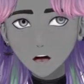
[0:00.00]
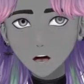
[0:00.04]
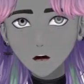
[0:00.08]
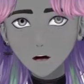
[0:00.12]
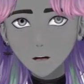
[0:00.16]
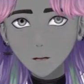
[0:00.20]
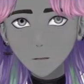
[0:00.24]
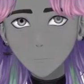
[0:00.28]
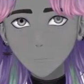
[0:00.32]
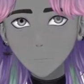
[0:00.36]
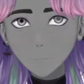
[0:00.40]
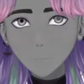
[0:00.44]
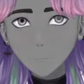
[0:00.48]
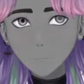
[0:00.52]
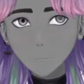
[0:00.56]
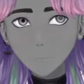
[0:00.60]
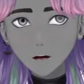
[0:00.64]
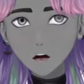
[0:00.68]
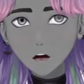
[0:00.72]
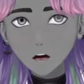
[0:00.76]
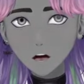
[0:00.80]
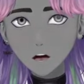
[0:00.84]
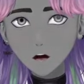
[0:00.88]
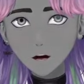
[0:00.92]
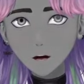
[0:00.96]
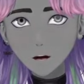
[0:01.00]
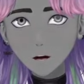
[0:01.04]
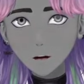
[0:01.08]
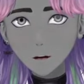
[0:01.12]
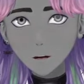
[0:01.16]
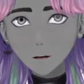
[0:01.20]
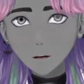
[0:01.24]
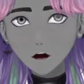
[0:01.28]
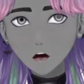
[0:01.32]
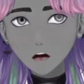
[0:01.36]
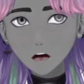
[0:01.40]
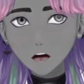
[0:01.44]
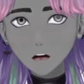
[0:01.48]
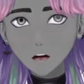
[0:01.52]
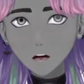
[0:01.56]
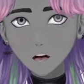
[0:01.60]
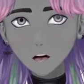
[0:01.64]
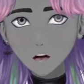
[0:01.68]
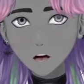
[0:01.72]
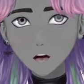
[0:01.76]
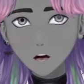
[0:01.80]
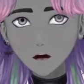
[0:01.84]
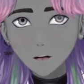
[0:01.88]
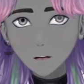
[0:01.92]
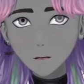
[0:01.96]
mental preparation
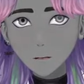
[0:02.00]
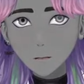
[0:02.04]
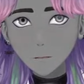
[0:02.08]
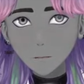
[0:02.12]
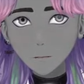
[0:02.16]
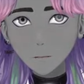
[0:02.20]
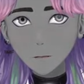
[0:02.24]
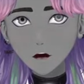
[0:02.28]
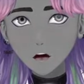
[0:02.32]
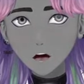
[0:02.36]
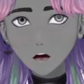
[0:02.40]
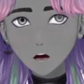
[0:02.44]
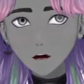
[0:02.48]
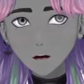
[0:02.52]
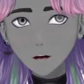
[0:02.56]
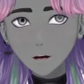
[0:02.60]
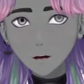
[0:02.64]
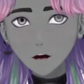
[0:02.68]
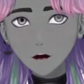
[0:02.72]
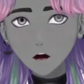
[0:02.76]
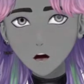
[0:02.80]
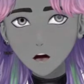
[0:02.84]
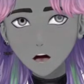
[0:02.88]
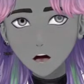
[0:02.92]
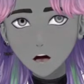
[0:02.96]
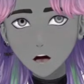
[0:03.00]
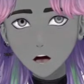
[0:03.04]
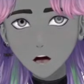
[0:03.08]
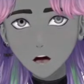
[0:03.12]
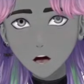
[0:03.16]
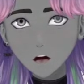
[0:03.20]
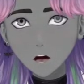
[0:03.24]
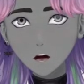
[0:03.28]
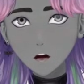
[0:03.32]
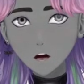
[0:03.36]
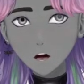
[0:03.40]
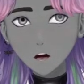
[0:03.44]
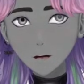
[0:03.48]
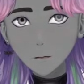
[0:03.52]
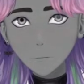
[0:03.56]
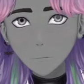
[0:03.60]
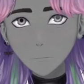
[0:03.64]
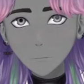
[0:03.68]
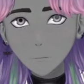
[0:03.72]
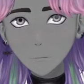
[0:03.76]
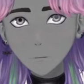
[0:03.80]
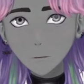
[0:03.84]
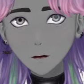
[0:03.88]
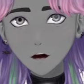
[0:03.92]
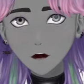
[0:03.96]
to start working on it some
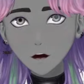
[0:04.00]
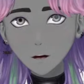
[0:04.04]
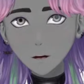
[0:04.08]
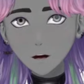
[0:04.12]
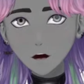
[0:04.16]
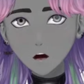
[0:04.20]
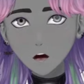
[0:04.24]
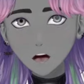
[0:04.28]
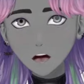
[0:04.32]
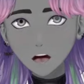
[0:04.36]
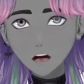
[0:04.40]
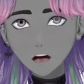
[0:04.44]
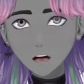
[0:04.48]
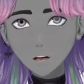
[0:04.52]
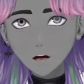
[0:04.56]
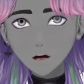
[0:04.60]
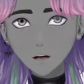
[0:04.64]
other day, so